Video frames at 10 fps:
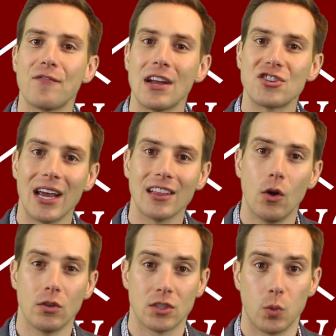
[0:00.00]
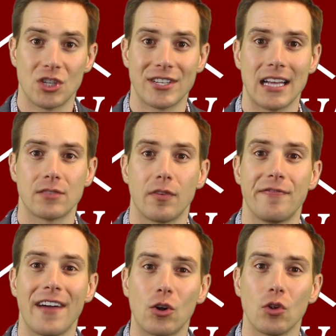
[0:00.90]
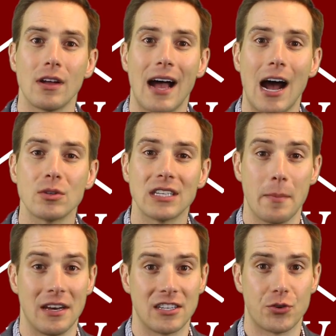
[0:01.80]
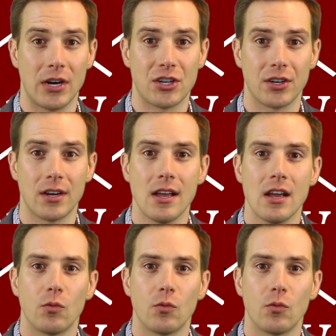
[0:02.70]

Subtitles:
FHA loans, which stands for Federal Housing Administration,